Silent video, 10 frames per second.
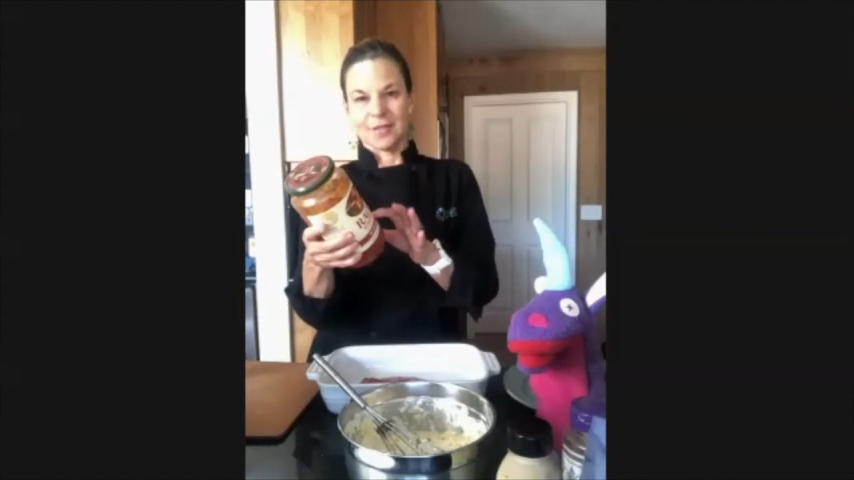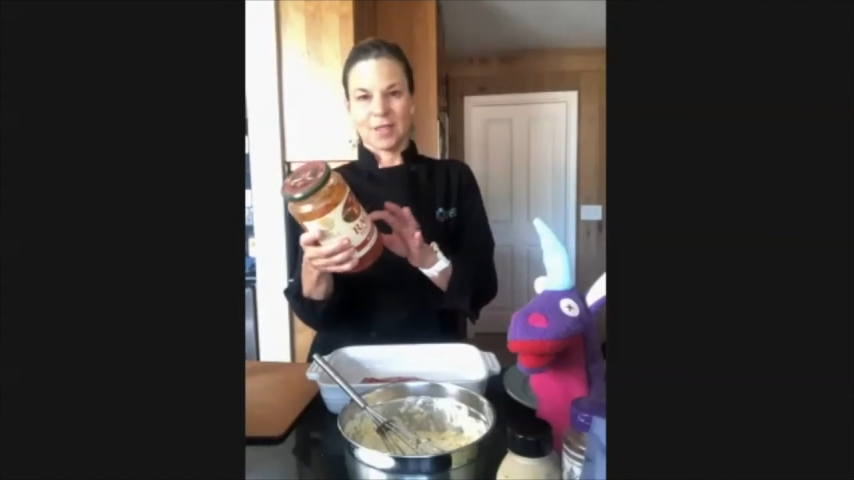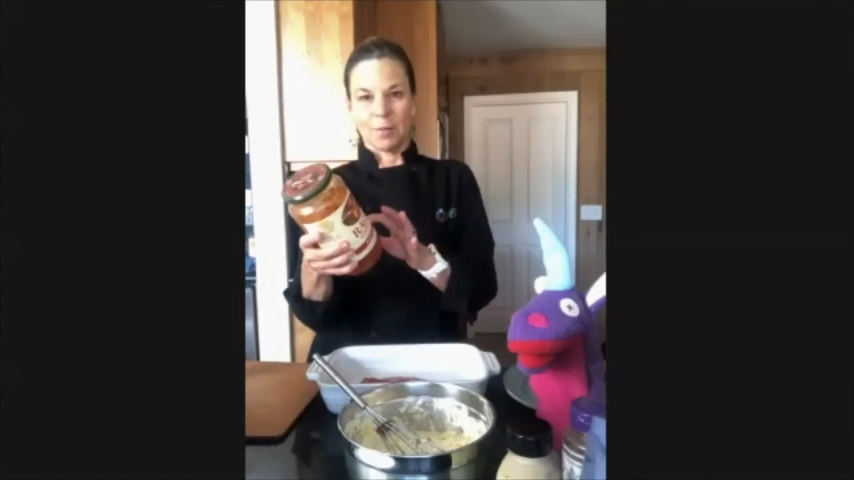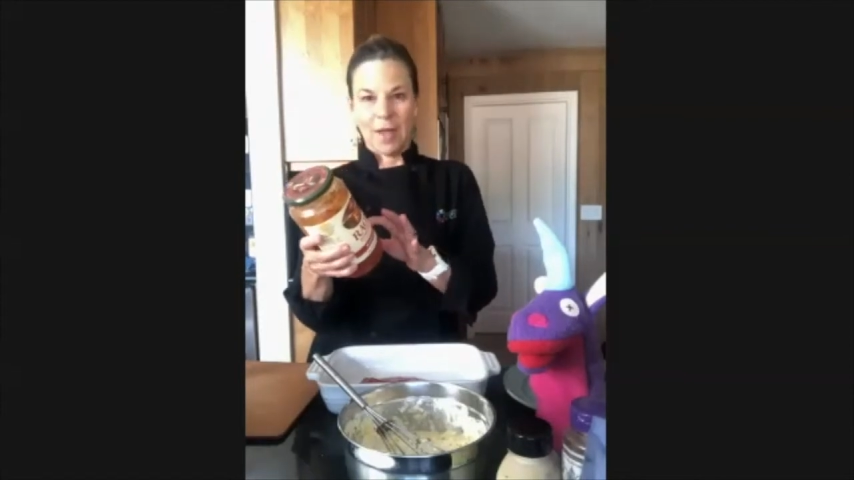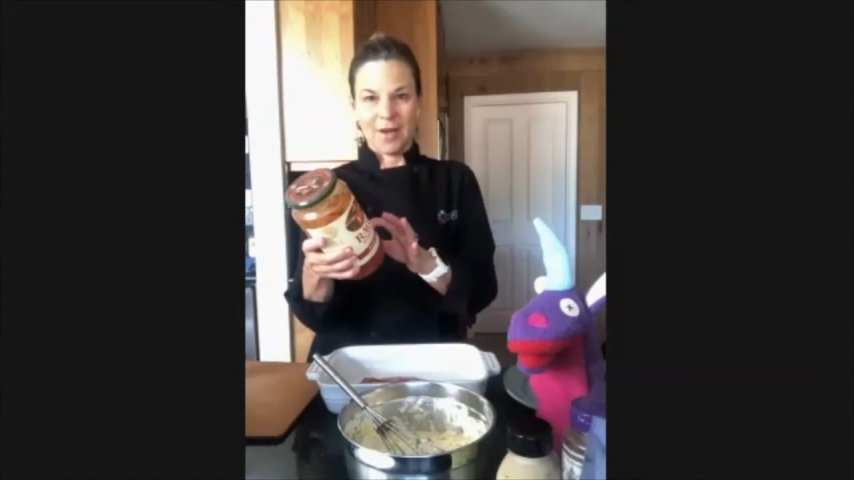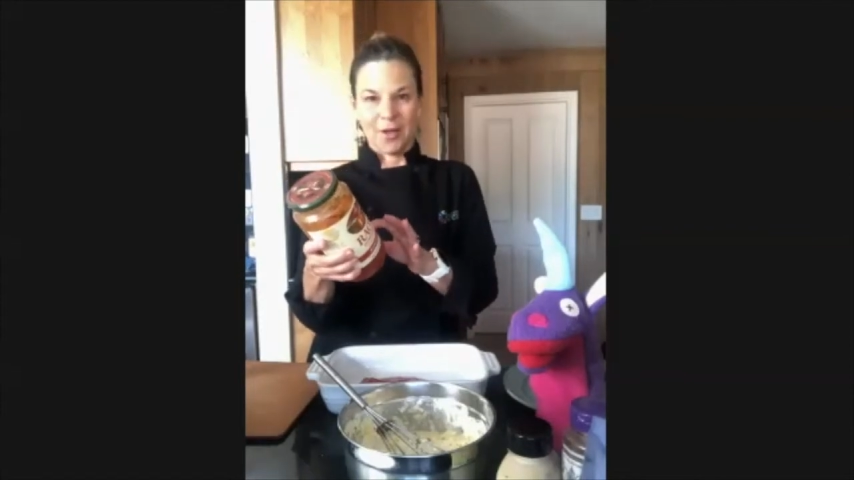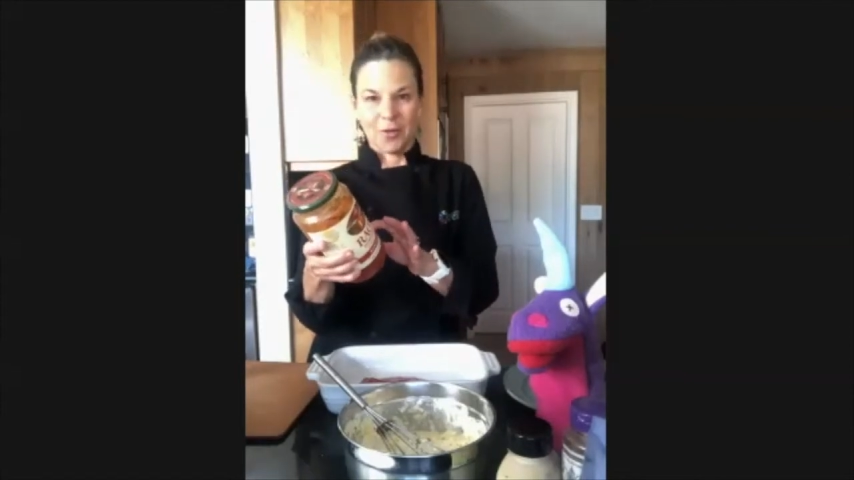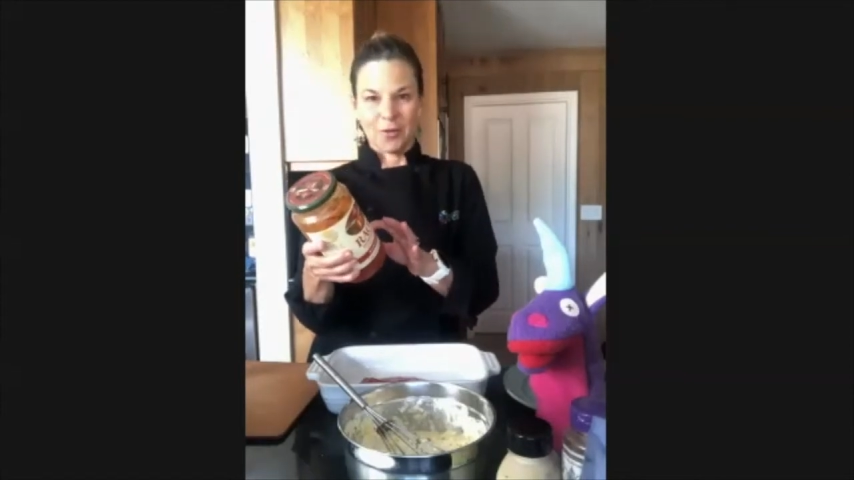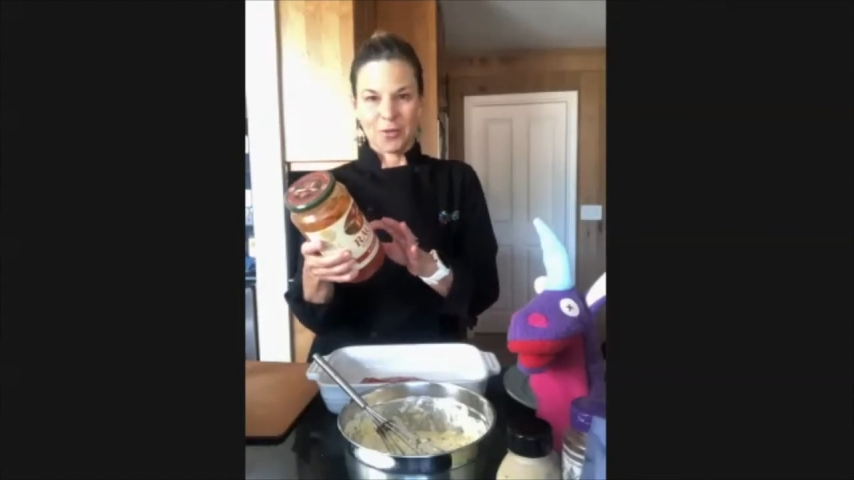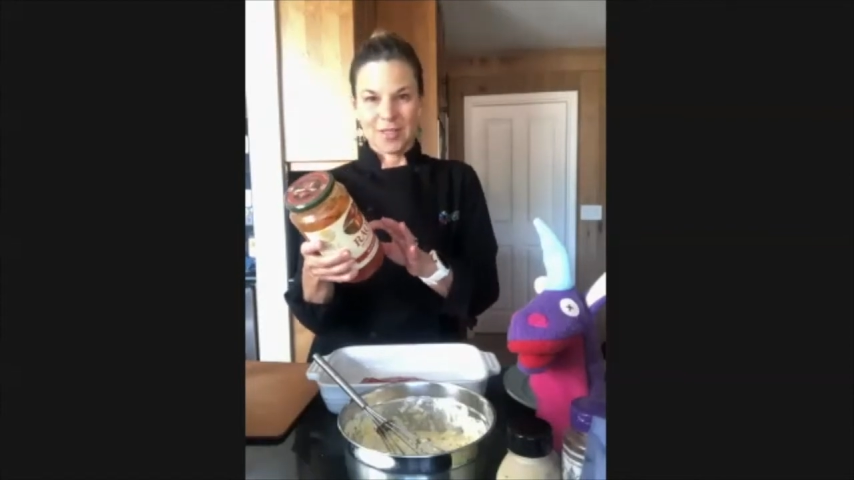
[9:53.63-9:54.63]

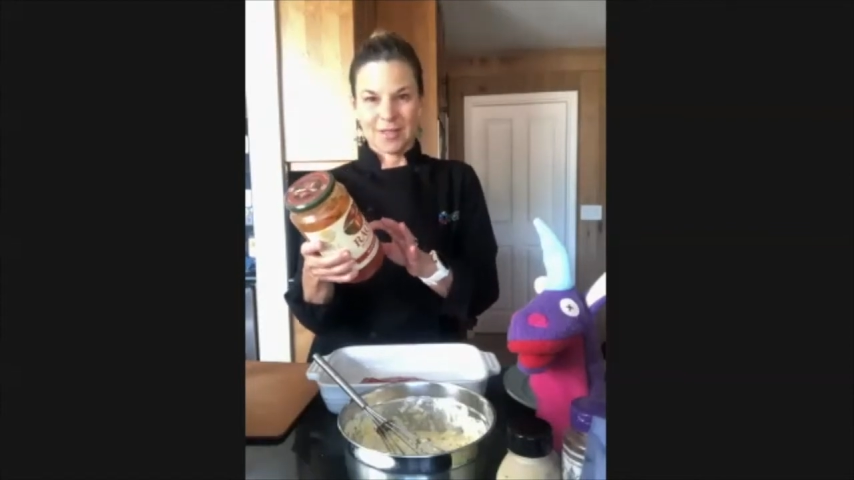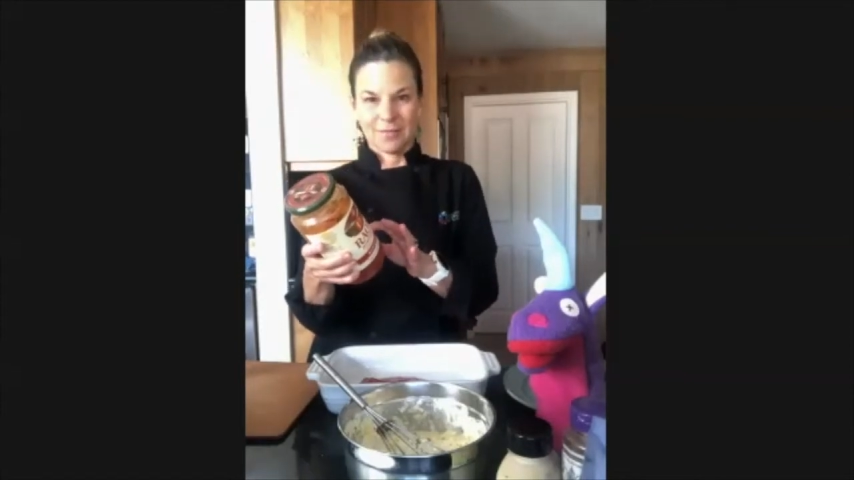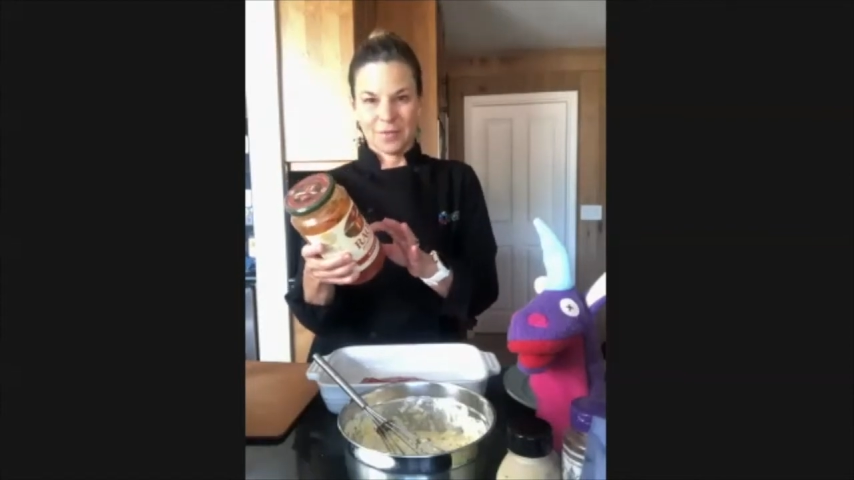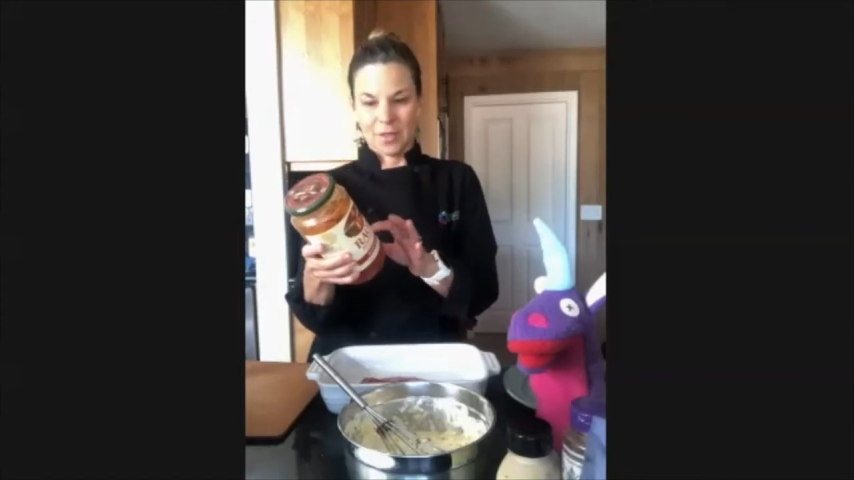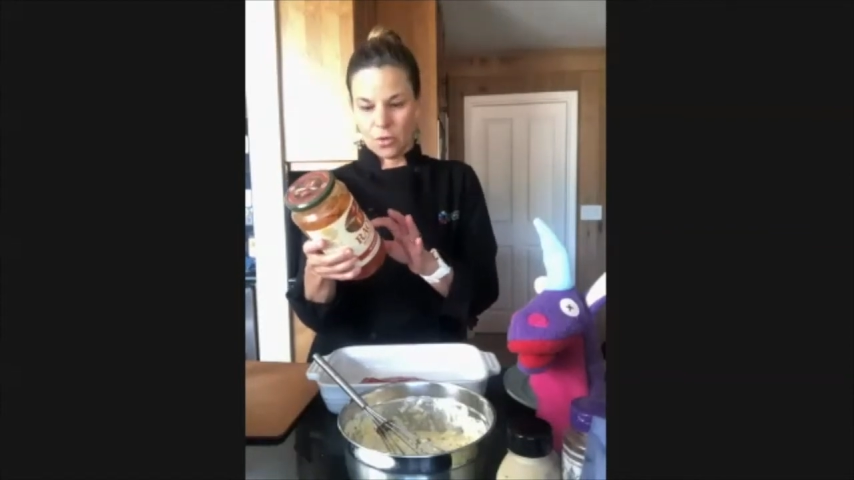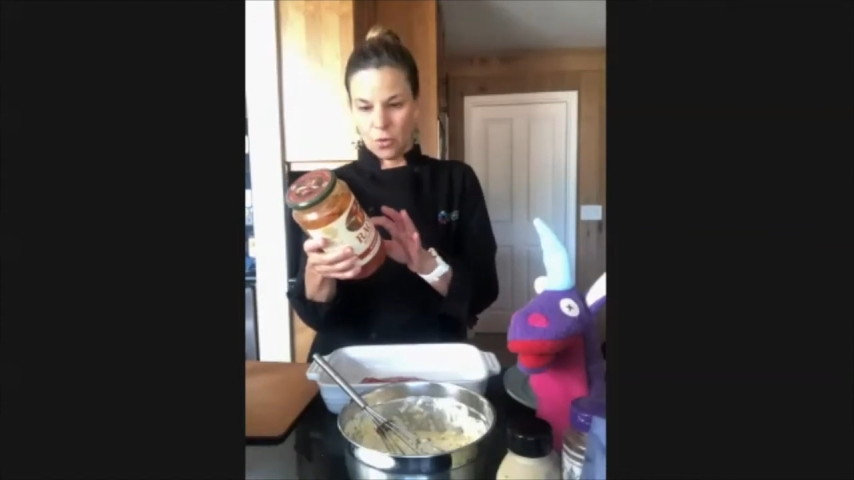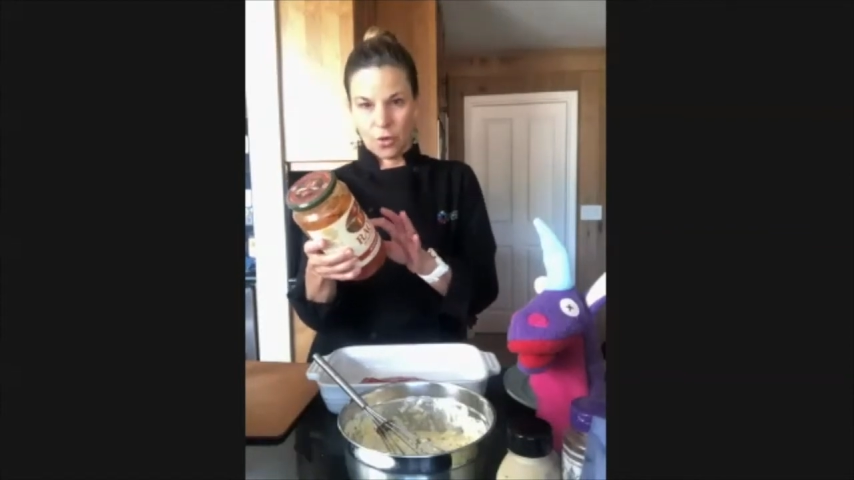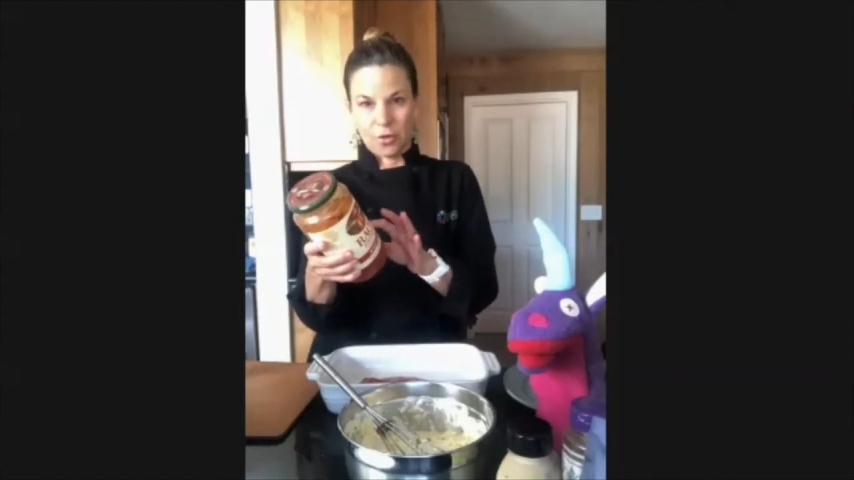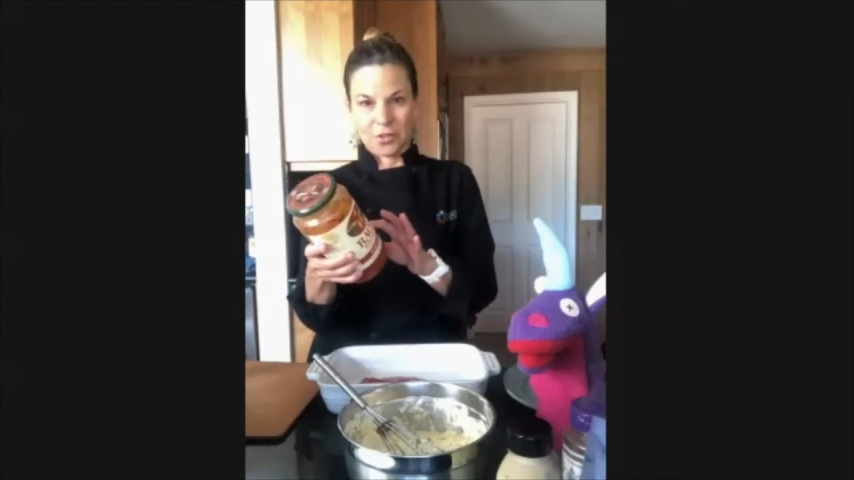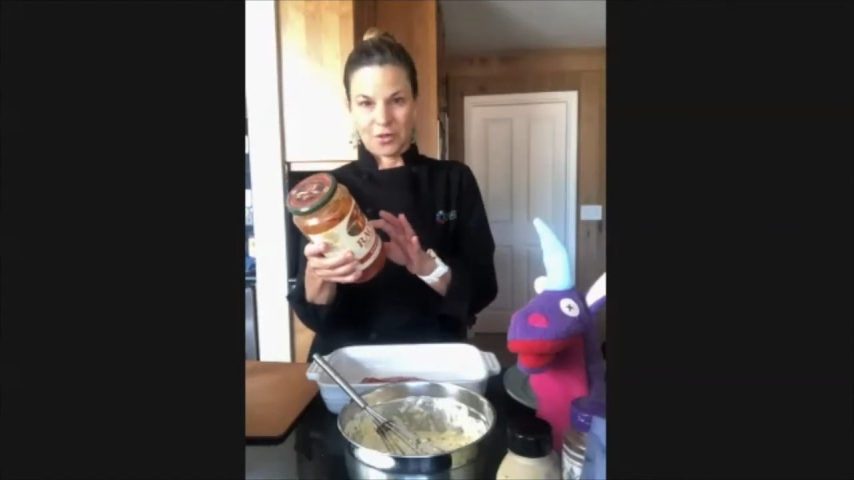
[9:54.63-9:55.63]
tomatoes,
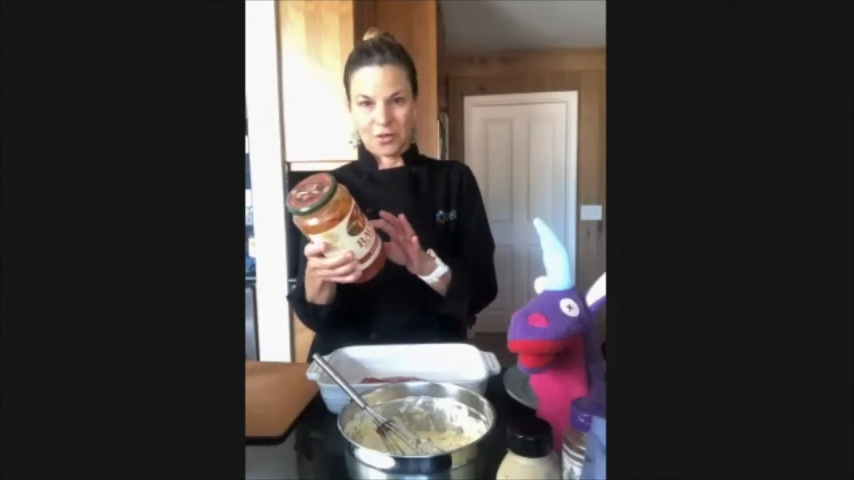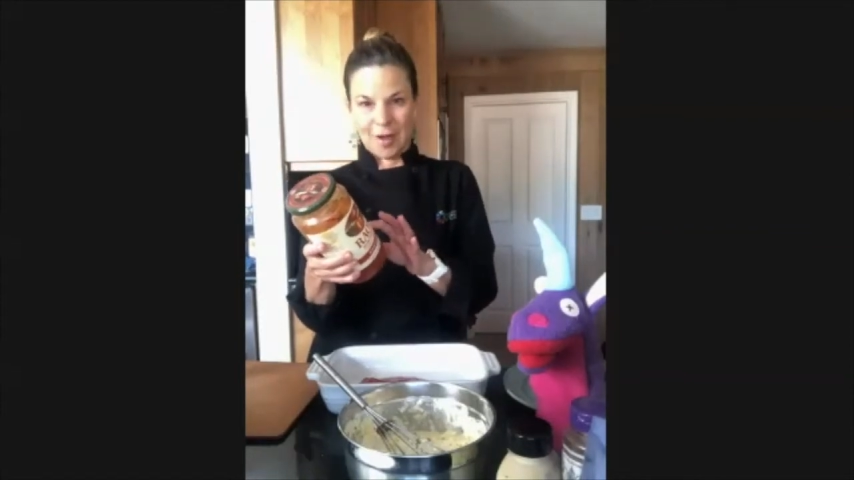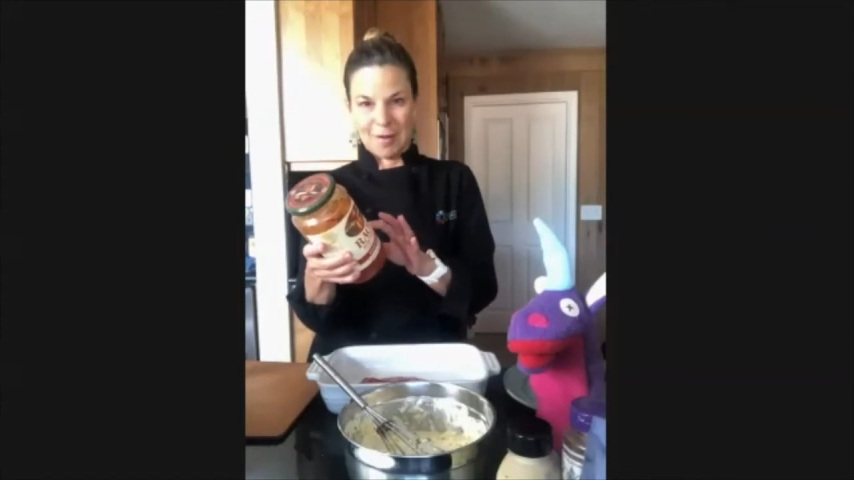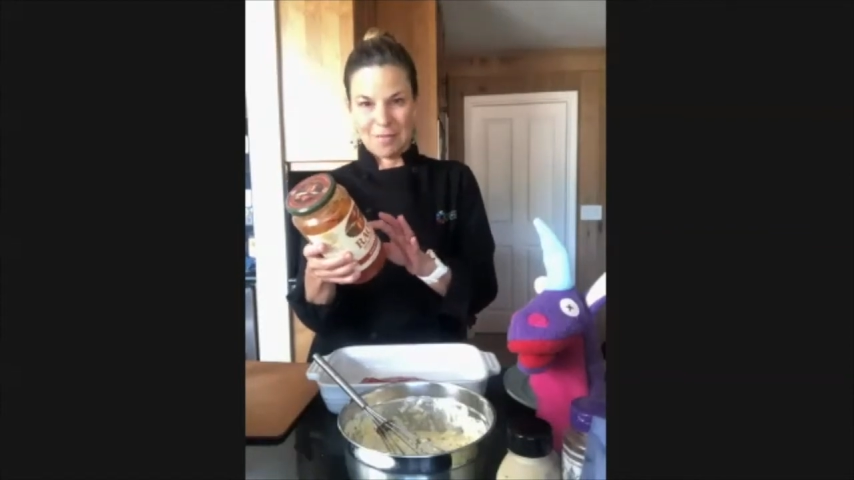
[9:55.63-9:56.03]
corn syrup,